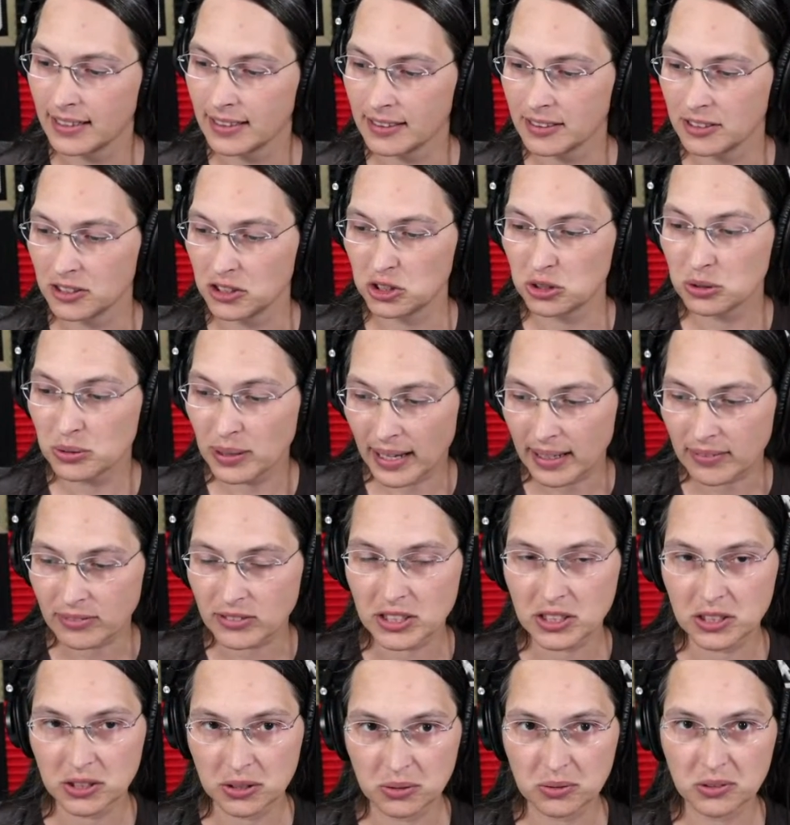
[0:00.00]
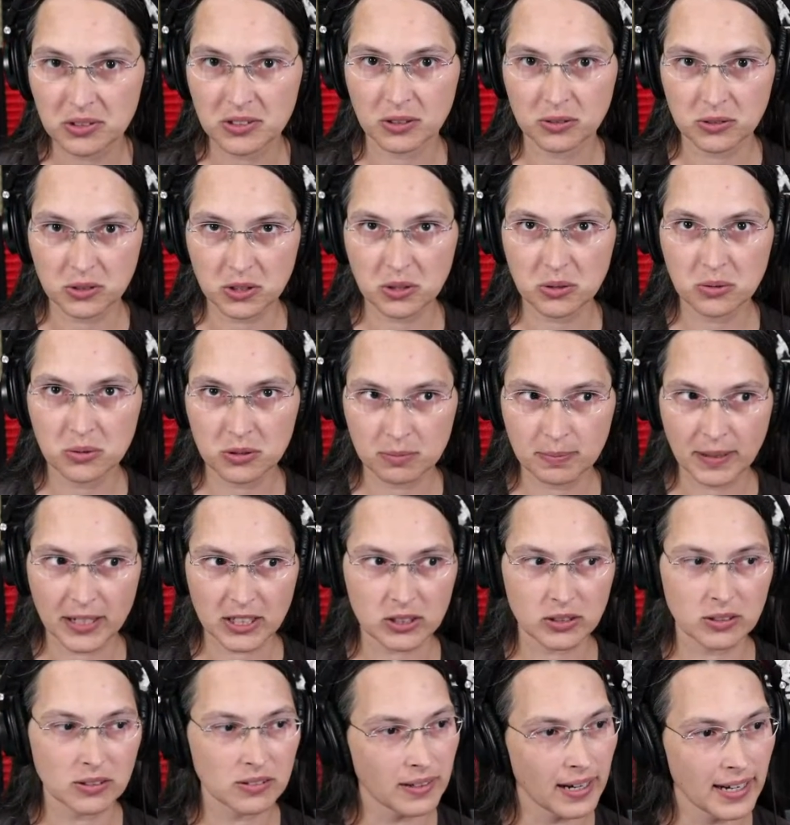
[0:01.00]
you have to use those 2 special
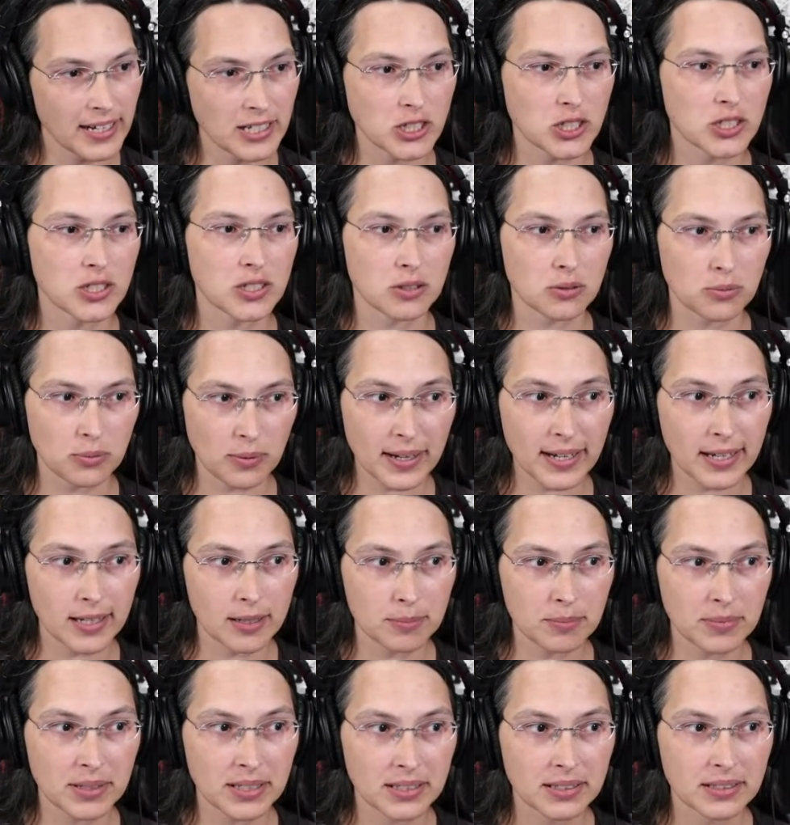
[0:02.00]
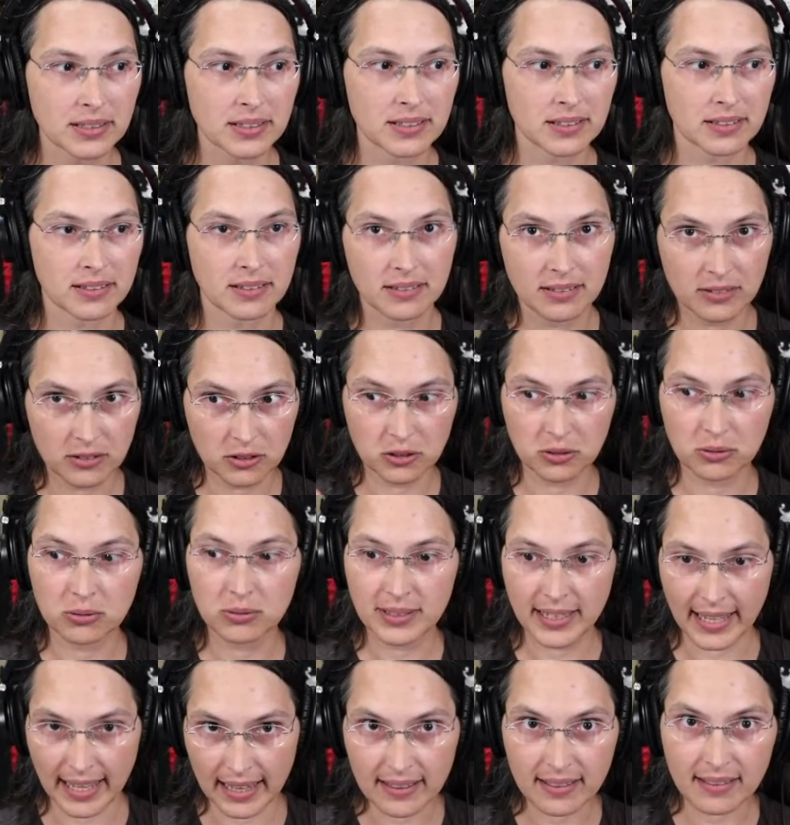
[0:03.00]
locations in RAM to
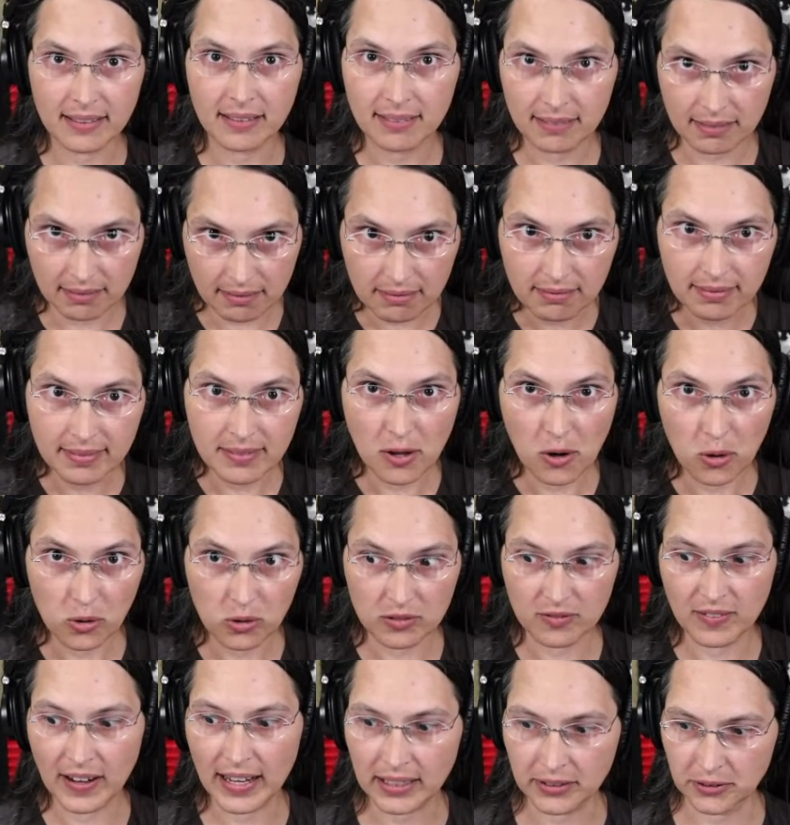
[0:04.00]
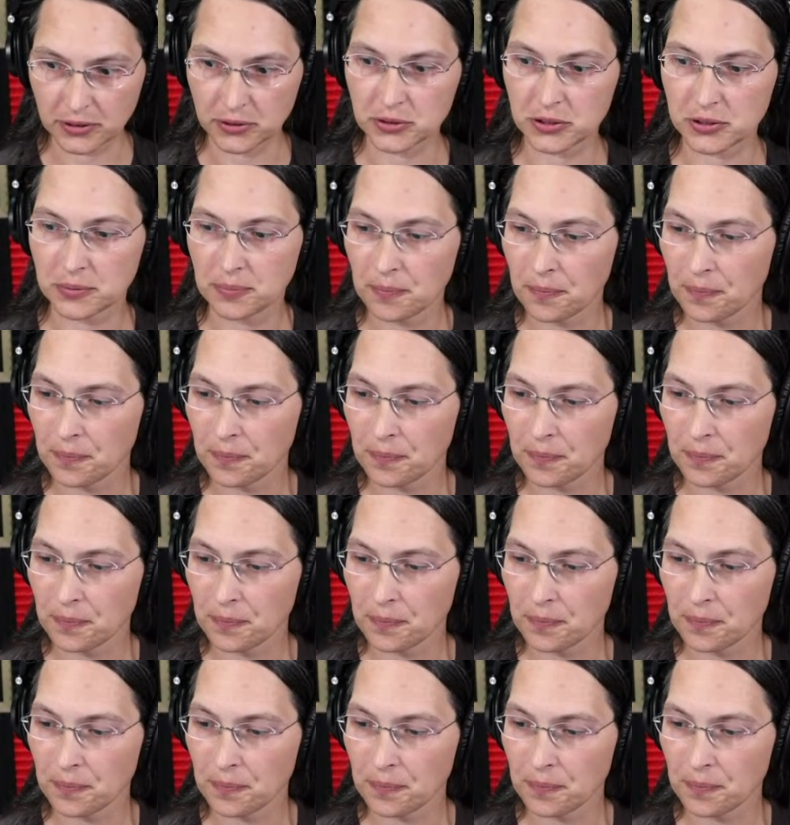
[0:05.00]
get those values.